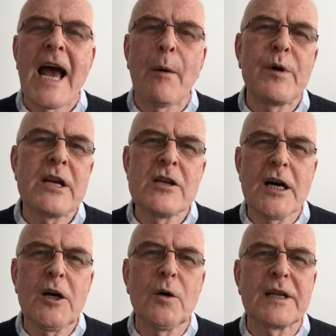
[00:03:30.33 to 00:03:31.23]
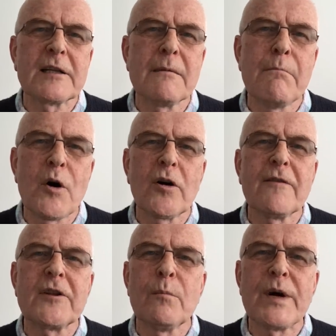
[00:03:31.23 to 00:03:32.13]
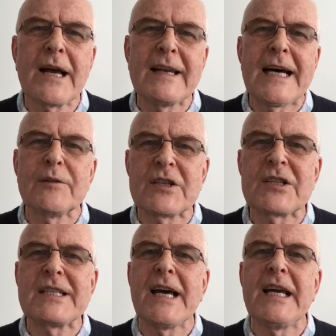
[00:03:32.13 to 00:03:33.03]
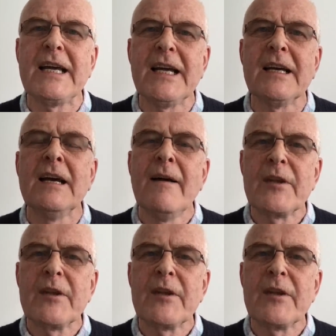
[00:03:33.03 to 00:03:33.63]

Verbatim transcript: and we know that the more of them we allow to stay here,